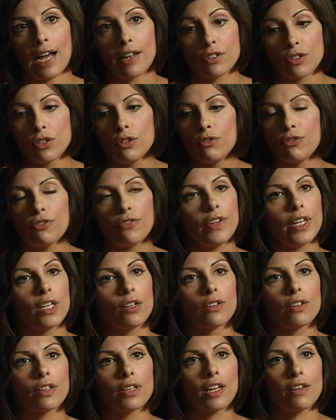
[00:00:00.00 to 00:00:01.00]
and who
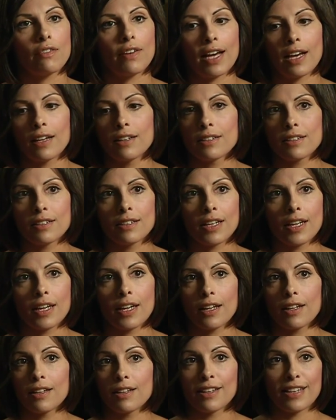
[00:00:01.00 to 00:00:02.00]
feel that they've had
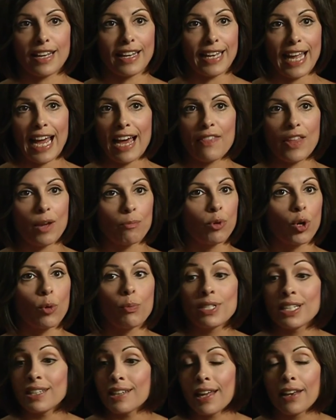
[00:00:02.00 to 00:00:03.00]
their, their land, their
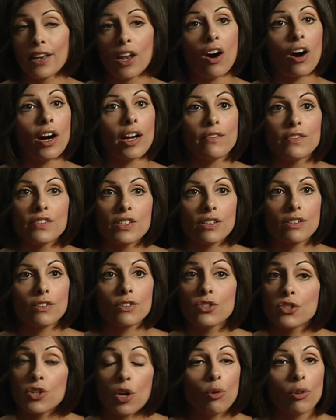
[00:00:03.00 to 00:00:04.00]
property, their lives
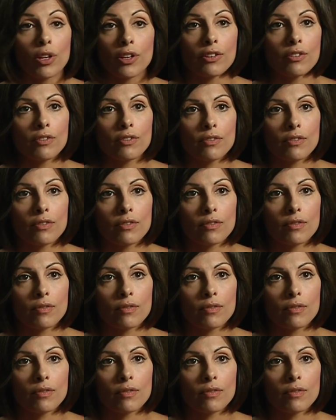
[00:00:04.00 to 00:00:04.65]
stolen?